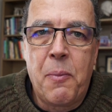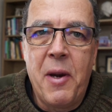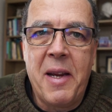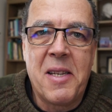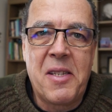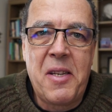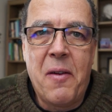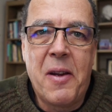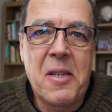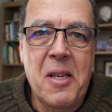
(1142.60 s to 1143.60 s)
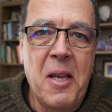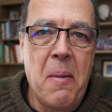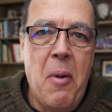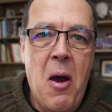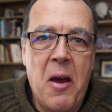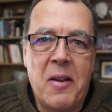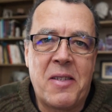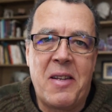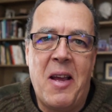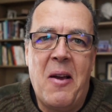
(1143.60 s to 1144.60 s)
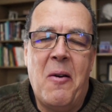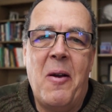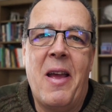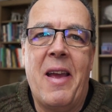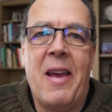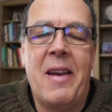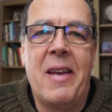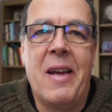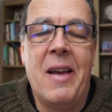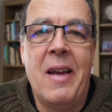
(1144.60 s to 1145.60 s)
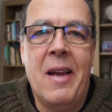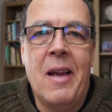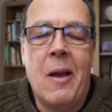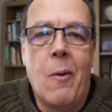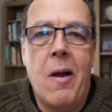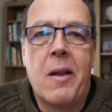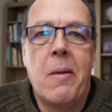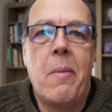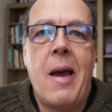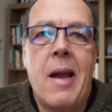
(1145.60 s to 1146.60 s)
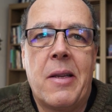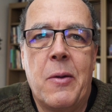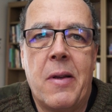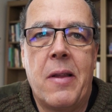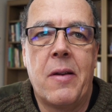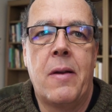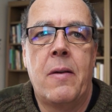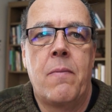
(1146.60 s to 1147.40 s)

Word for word: spring is seriously upon us now, and uh, welcome back to another.